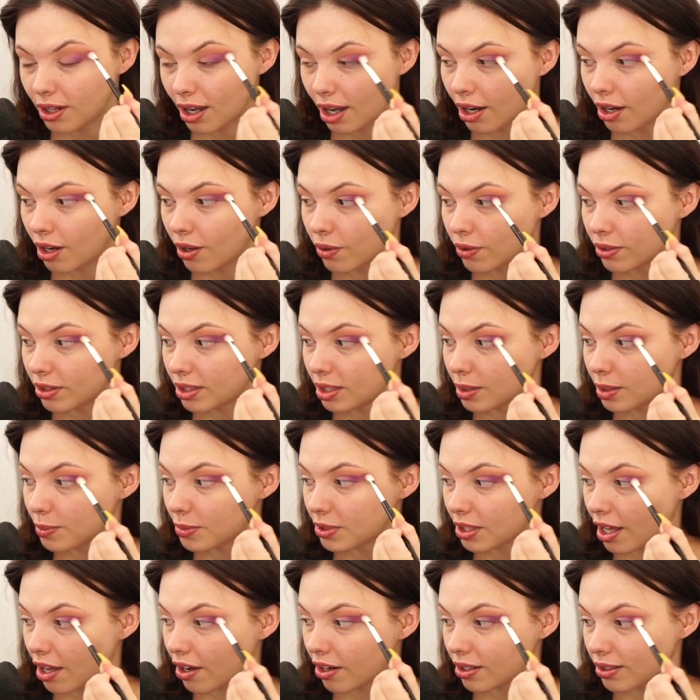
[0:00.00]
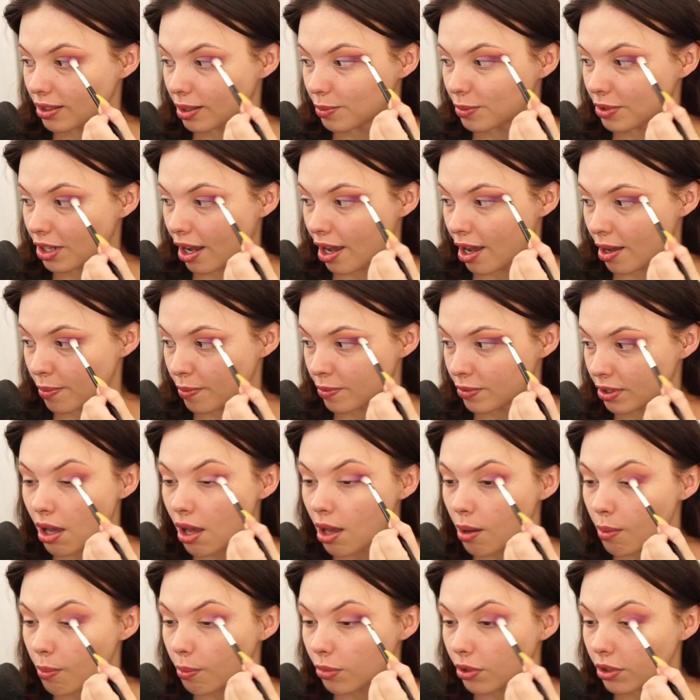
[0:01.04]
I know it seems scary sometimes,
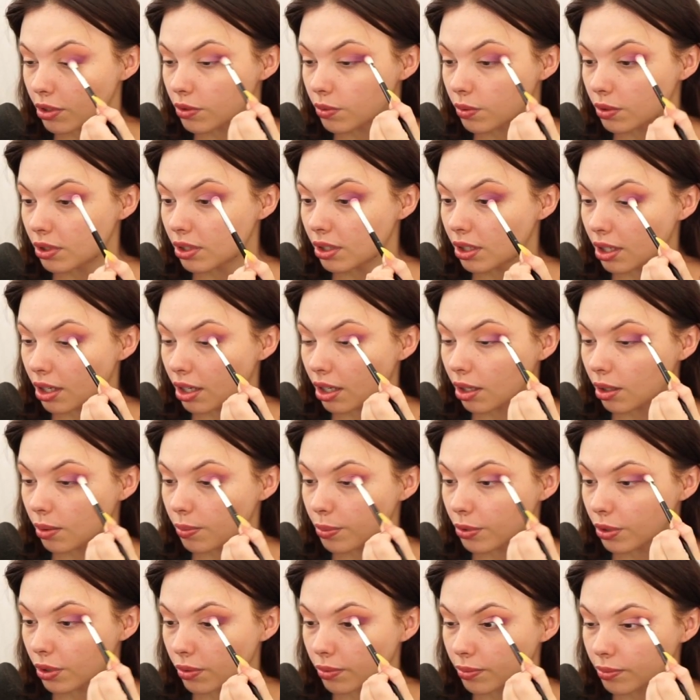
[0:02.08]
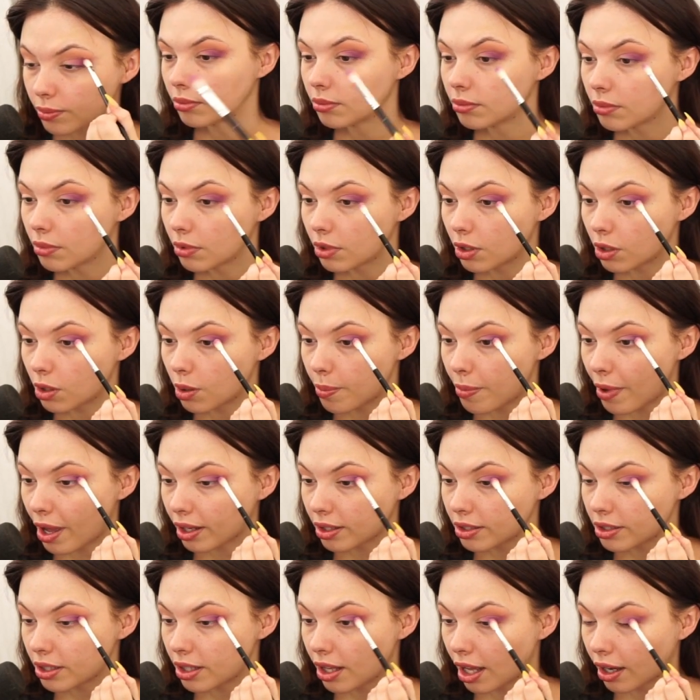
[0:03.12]
but it's really gonna help you. I'm gonna go
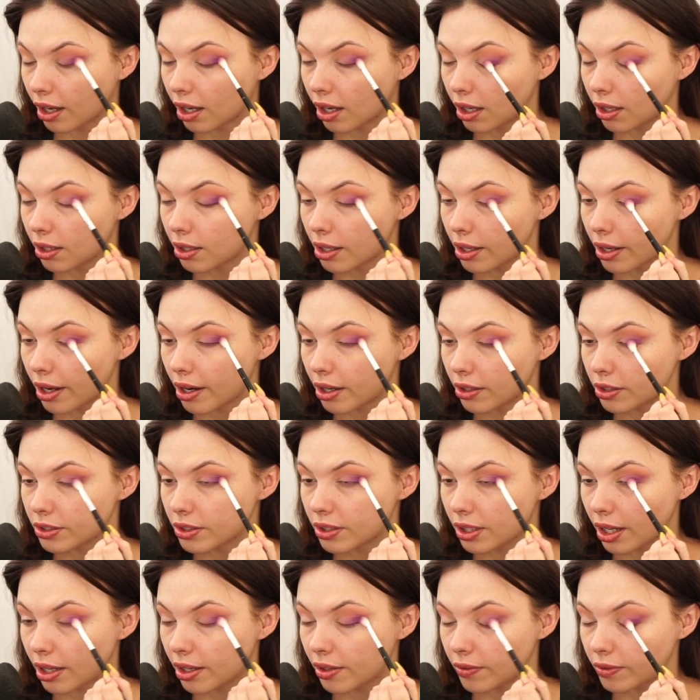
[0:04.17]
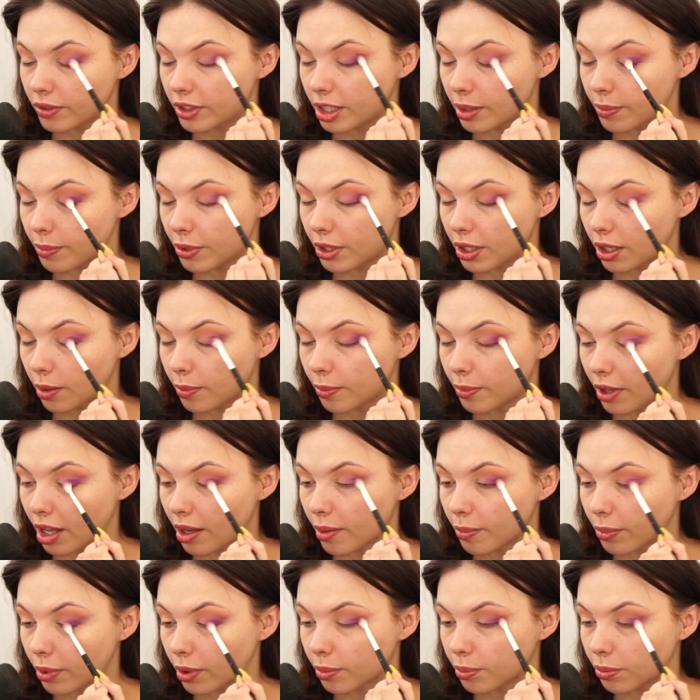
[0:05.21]
back to that color and just kind of deepen up
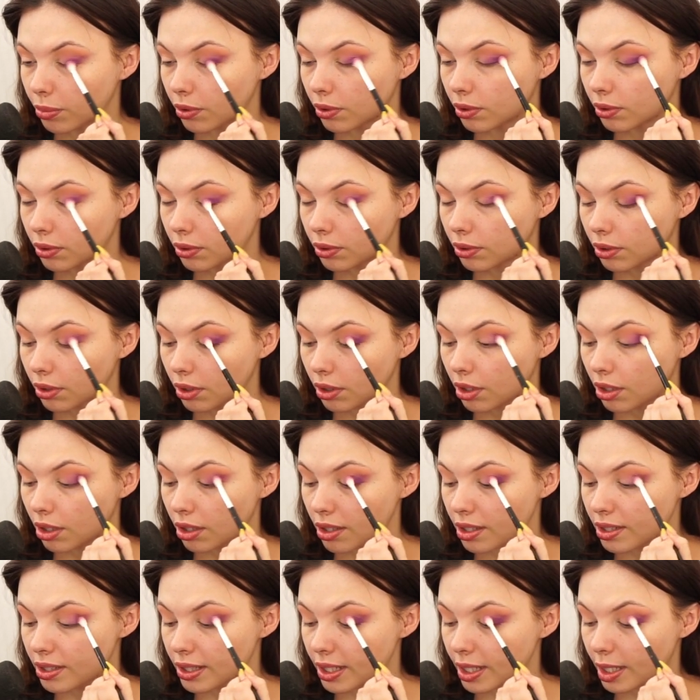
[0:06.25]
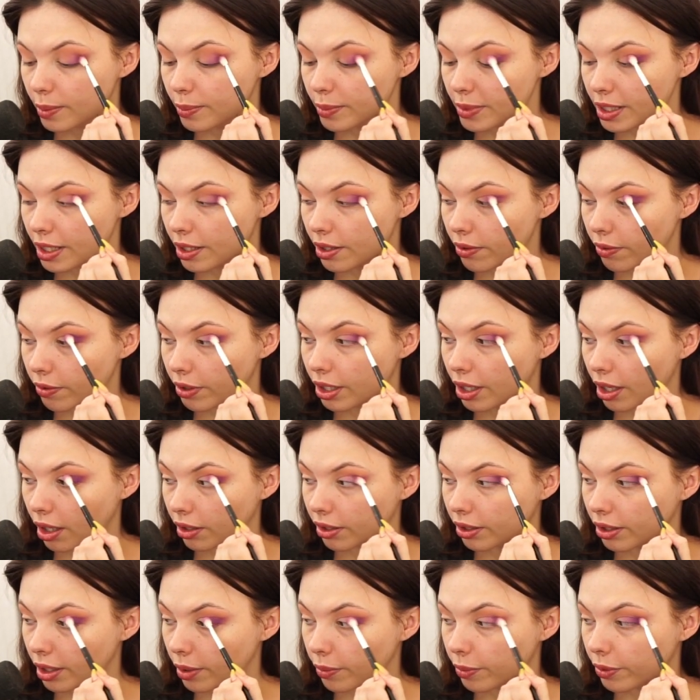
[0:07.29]
that purple. The same C3
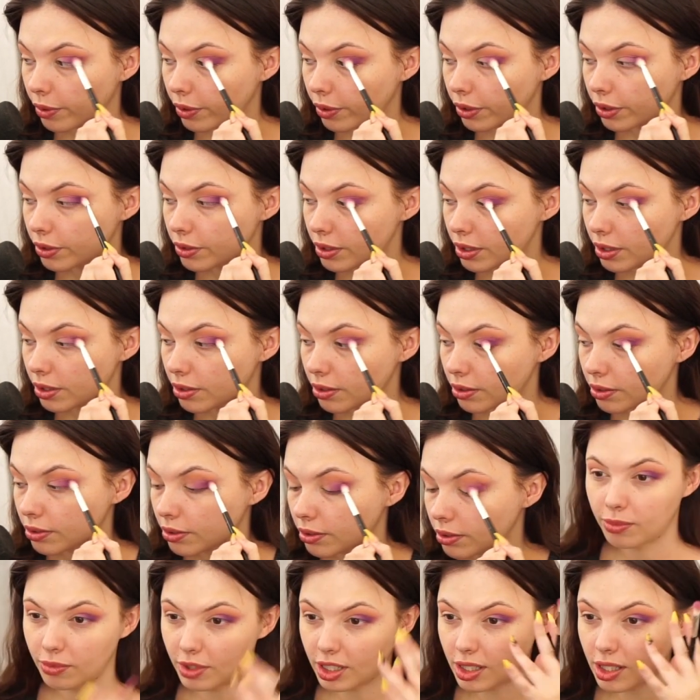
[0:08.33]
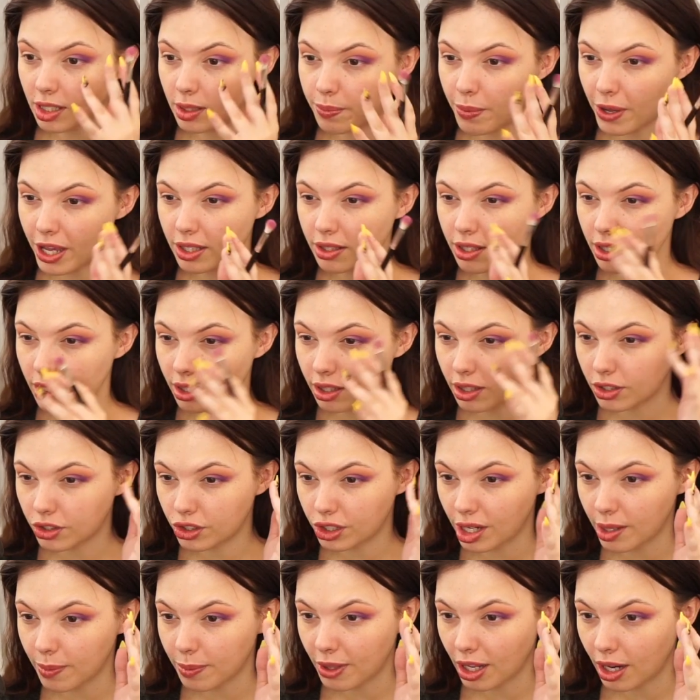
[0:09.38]
color that we were using. This is basically the
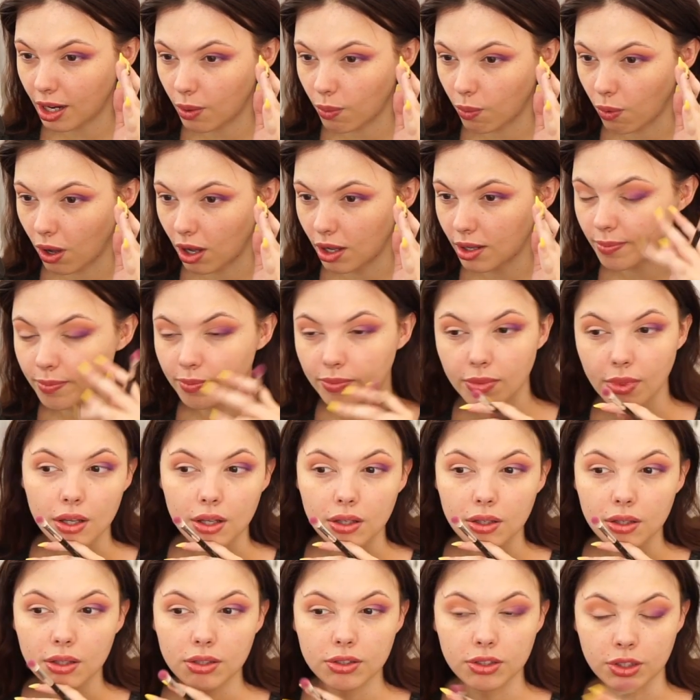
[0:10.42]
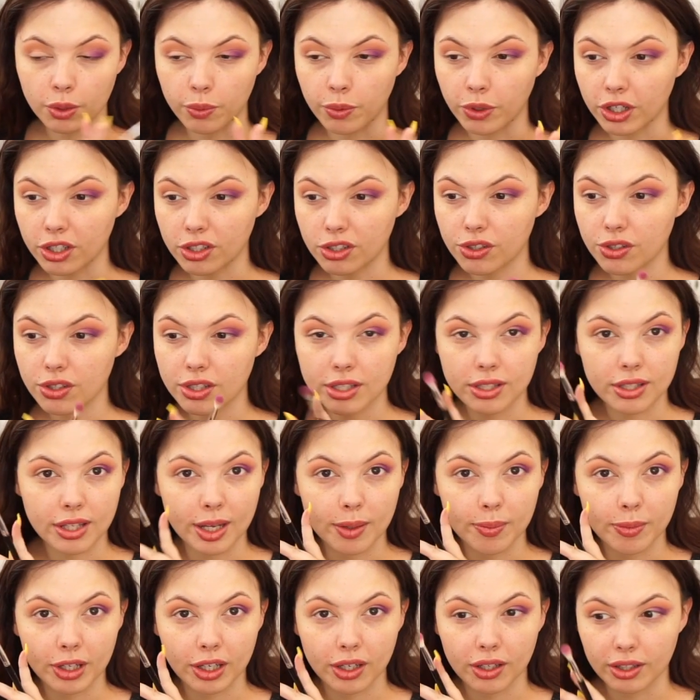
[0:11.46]
shape that I want. So we're gonna do the
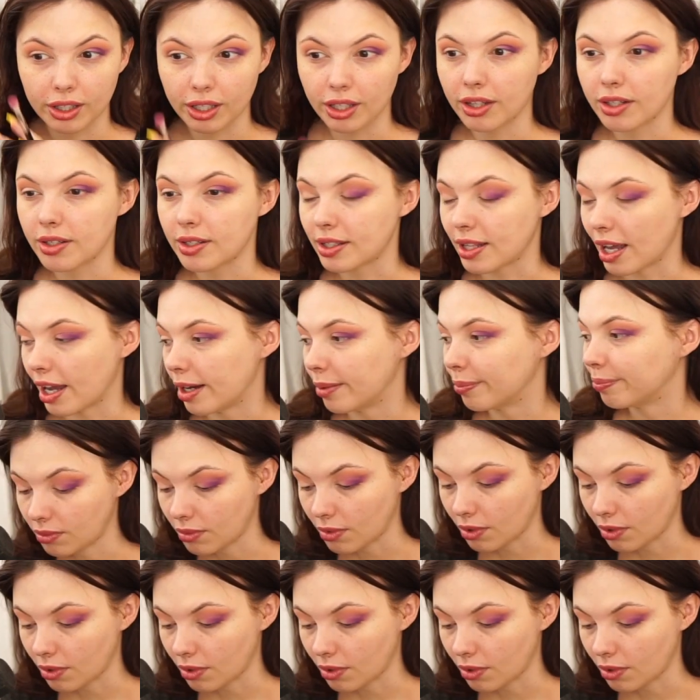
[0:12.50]
same thing on the other side.